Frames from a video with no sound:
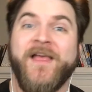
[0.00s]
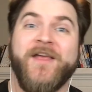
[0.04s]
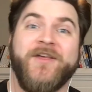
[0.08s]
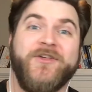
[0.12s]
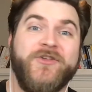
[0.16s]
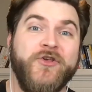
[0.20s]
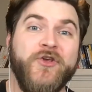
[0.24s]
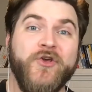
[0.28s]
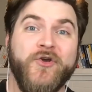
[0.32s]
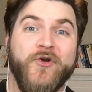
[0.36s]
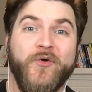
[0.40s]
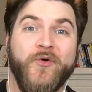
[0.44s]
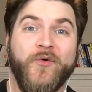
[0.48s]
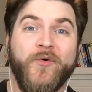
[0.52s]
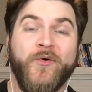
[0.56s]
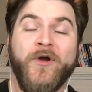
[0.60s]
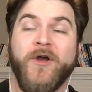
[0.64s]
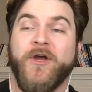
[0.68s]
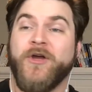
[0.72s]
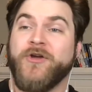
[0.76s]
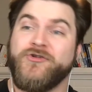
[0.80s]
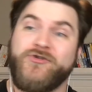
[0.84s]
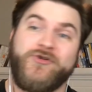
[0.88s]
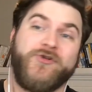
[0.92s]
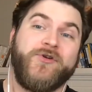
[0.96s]
you
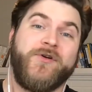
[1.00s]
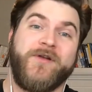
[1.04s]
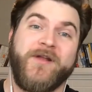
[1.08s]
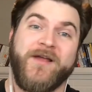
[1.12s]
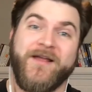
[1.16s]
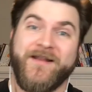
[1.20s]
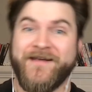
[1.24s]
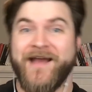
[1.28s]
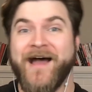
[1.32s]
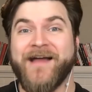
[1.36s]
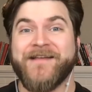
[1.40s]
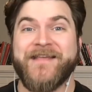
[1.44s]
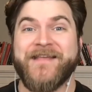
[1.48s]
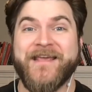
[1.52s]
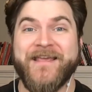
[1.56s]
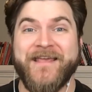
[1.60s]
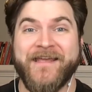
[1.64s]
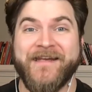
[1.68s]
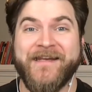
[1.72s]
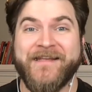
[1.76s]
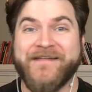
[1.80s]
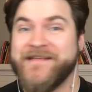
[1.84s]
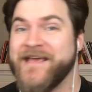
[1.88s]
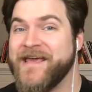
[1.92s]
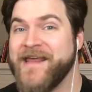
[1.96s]
should not take
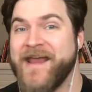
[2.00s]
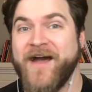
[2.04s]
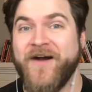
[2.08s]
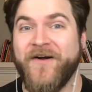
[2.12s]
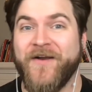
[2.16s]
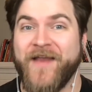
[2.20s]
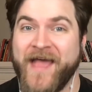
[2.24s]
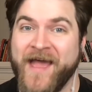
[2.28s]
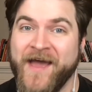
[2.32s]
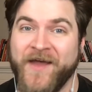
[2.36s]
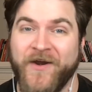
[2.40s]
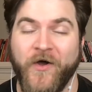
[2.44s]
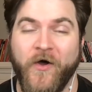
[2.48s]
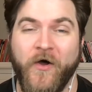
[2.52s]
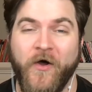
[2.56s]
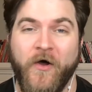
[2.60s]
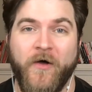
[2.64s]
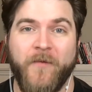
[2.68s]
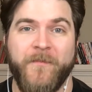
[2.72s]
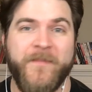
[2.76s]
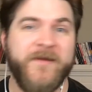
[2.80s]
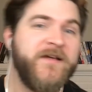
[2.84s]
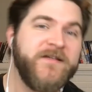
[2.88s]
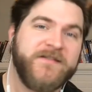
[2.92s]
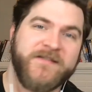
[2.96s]
any debt out at all.
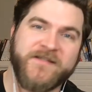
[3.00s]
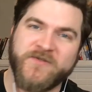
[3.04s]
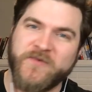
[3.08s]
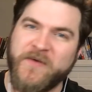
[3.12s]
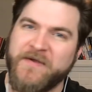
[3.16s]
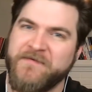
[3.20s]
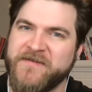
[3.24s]
Because as we've